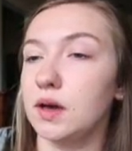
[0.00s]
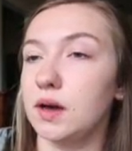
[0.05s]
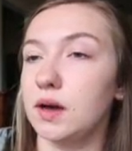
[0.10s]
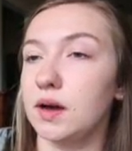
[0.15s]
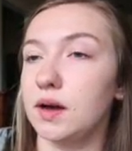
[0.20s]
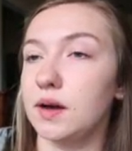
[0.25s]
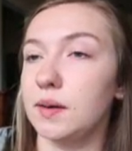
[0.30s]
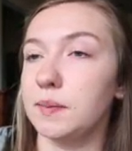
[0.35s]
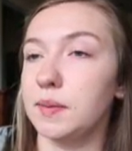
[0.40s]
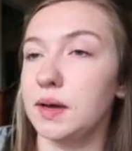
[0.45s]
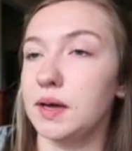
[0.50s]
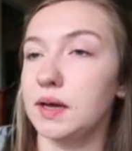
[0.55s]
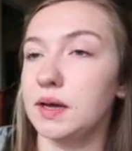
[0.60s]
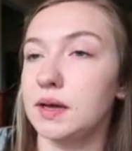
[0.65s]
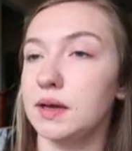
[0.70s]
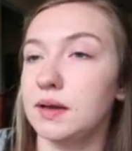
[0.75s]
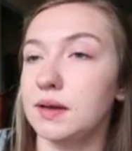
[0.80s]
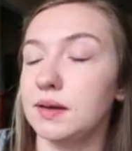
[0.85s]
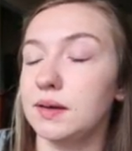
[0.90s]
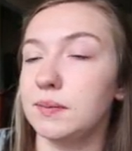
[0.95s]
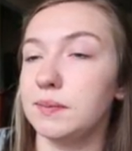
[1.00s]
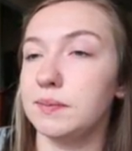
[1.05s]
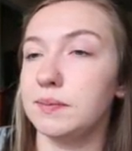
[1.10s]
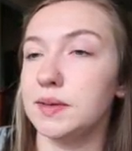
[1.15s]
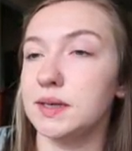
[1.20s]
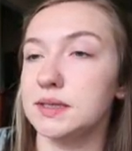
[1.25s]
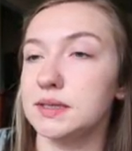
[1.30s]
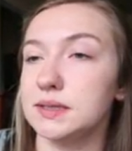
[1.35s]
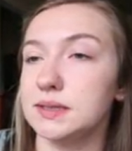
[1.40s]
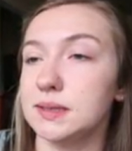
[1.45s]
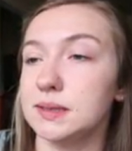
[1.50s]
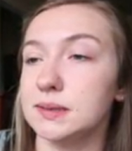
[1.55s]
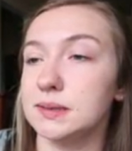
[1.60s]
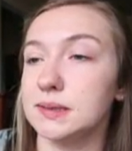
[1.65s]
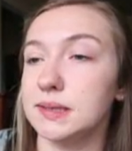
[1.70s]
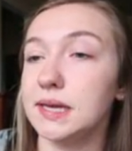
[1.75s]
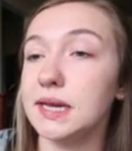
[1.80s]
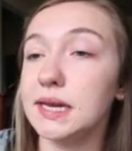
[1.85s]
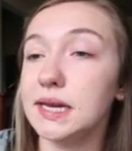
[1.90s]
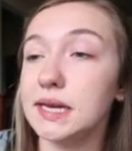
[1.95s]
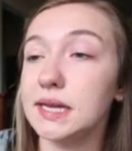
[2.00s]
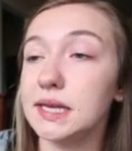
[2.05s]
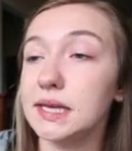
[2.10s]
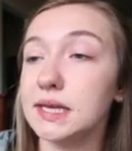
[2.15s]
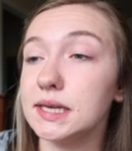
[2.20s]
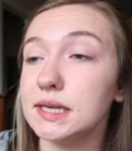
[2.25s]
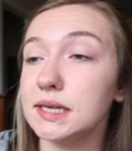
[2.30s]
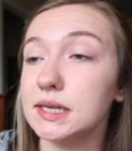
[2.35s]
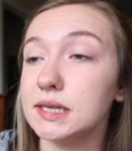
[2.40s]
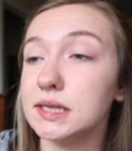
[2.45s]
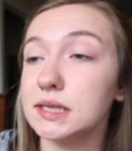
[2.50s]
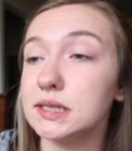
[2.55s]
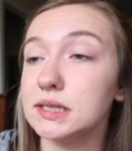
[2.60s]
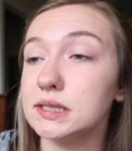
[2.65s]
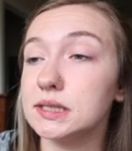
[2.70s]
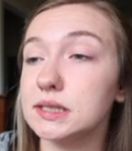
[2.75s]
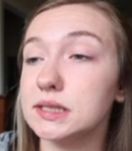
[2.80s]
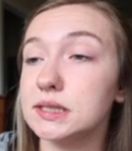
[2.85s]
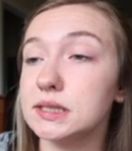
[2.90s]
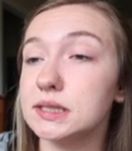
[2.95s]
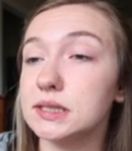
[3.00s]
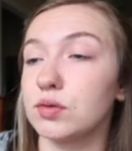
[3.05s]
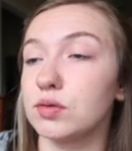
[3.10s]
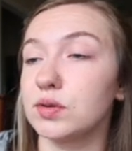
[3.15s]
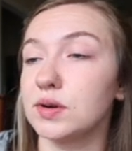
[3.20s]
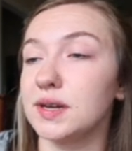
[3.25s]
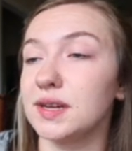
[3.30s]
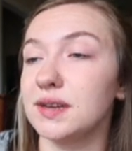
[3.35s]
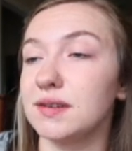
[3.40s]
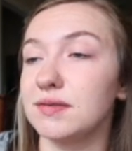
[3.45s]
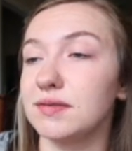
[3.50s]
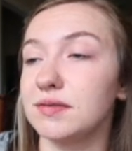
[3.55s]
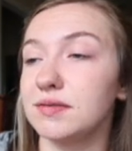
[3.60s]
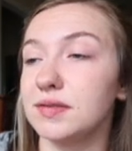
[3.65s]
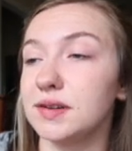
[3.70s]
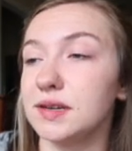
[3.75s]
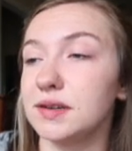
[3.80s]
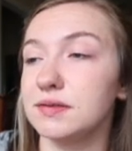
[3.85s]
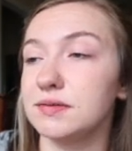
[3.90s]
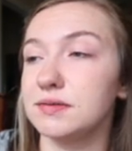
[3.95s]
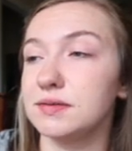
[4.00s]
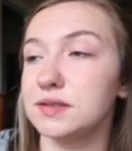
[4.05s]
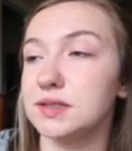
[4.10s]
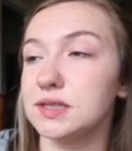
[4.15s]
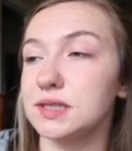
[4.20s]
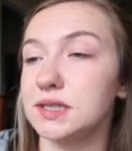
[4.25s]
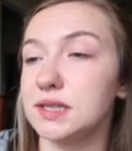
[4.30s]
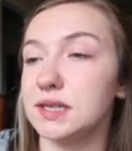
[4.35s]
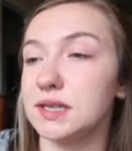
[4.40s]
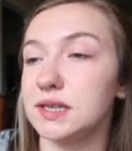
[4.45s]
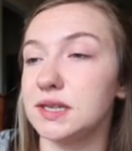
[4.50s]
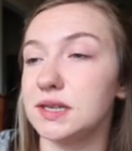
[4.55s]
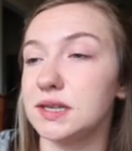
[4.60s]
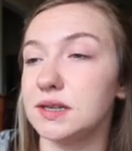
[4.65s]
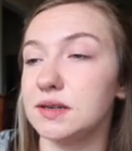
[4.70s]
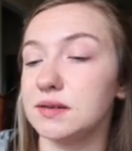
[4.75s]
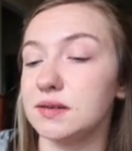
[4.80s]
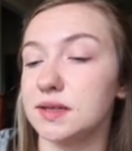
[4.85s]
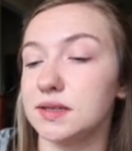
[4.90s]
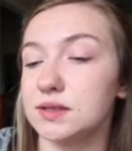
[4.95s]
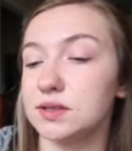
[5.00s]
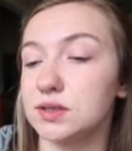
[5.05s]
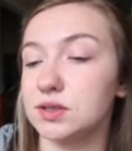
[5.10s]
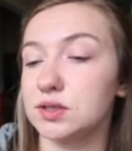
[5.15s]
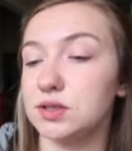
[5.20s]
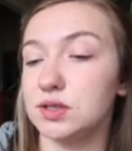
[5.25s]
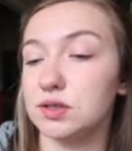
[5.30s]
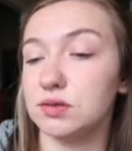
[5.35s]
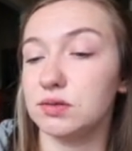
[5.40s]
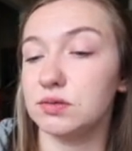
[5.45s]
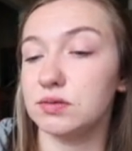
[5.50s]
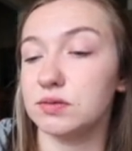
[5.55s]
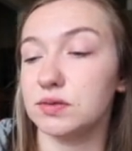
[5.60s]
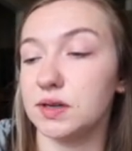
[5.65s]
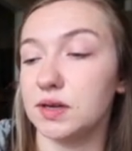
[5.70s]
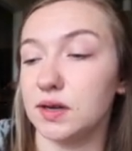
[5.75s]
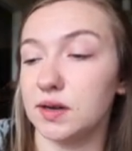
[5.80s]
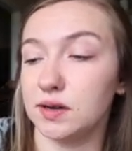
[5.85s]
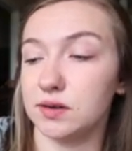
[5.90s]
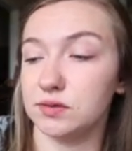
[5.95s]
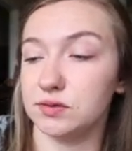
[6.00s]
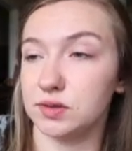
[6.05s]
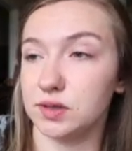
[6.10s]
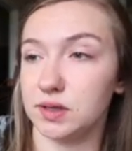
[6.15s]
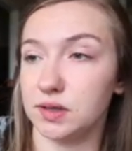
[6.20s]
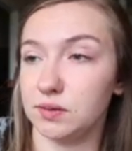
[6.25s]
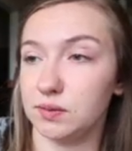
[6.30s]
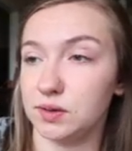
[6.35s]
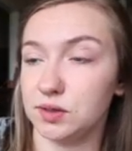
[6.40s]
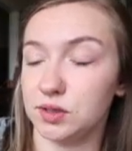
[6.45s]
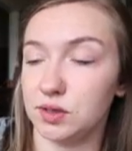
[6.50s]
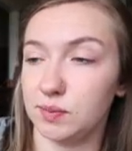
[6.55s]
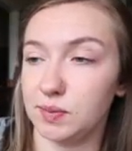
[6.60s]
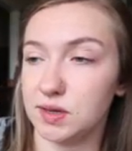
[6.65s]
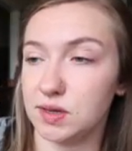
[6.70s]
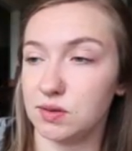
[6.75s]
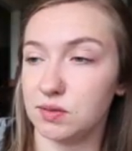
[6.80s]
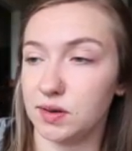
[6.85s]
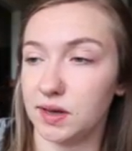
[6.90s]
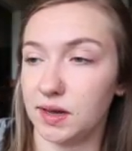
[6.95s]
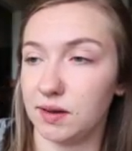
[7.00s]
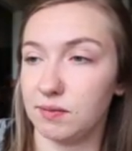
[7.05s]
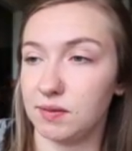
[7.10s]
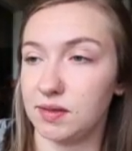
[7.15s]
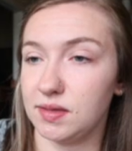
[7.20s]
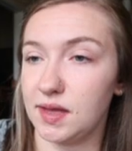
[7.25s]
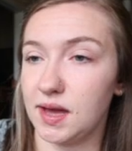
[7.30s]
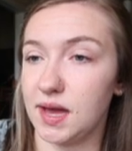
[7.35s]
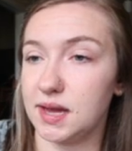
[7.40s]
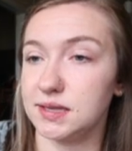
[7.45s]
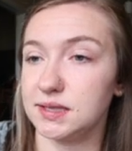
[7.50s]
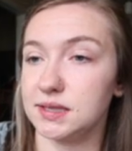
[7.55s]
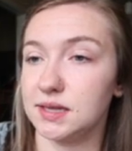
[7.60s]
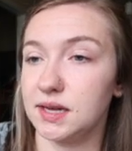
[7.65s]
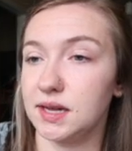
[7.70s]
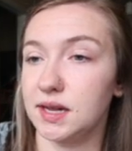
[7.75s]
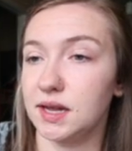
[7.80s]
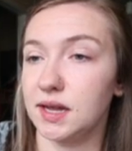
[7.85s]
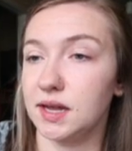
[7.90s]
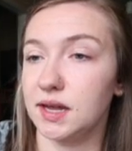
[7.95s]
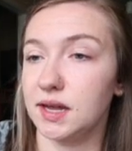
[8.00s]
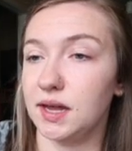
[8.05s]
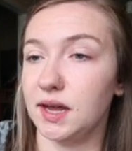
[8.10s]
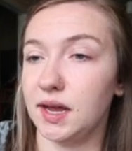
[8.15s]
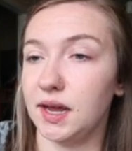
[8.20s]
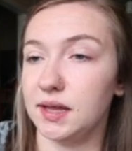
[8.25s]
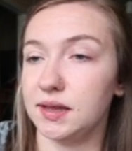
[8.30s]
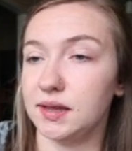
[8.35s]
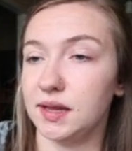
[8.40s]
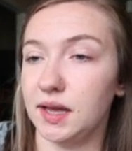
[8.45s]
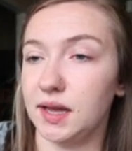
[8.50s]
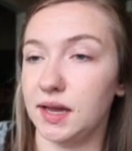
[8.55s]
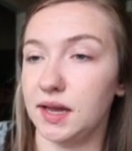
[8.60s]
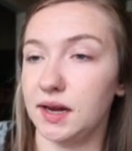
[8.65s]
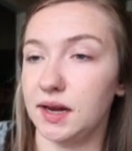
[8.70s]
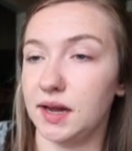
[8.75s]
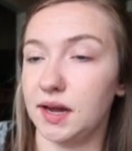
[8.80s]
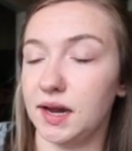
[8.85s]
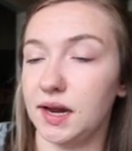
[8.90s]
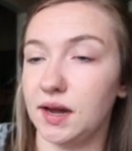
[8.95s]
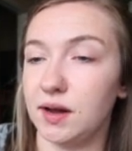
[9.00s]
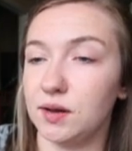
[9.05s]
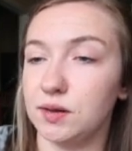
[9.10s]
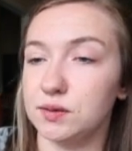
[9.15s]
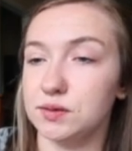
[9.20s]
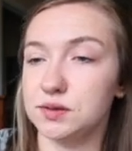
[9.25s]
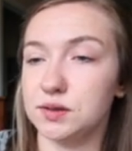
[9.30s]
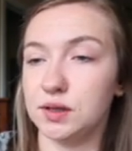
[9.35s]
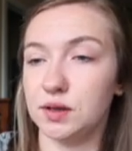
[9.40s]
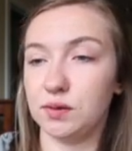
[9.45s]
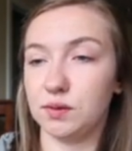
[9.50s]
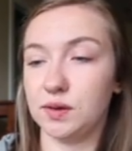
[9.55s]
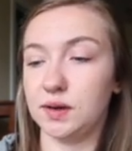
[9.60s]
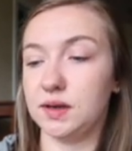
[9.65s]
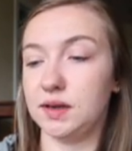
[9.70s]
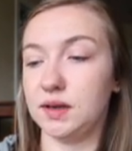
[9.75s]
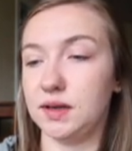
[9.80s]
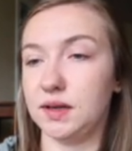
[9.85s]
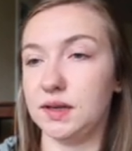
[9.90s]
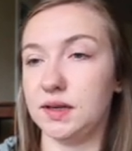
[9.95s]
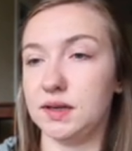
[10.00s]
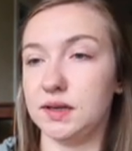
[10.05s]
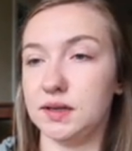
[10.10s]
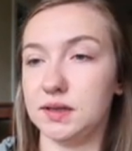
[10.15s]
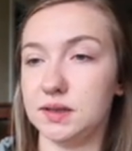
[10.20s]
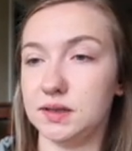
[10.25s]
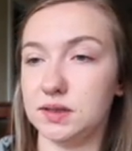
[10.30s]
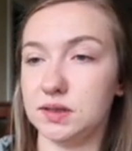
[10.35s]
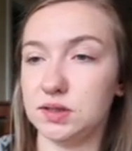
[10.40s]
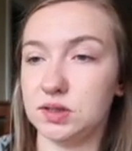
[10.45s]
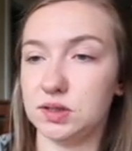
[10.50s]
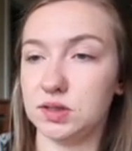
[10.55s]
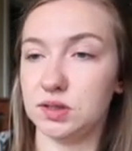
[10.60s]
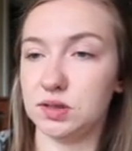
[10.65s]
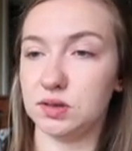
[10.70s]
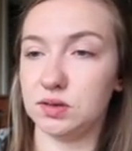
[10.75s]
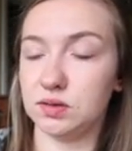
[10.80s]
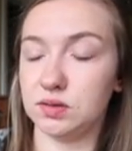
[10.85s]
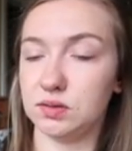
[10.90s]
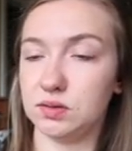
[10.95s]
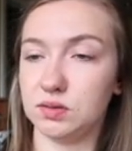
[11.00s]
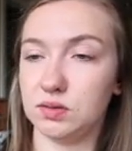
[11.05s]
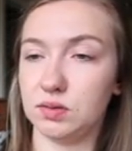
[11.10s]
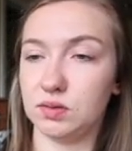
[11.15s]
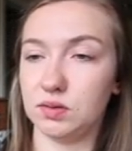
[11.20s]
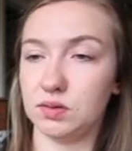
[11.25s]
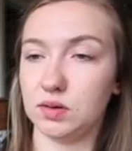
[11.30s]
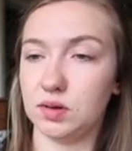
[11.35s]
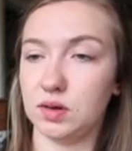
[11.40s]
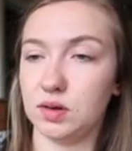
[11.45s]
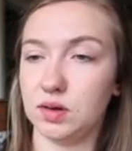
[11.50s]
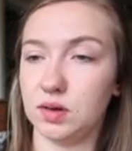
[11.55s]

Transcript: Um, miscellaneous, three fifty. Let's do three hundred. We should be okay with that. And then I also need to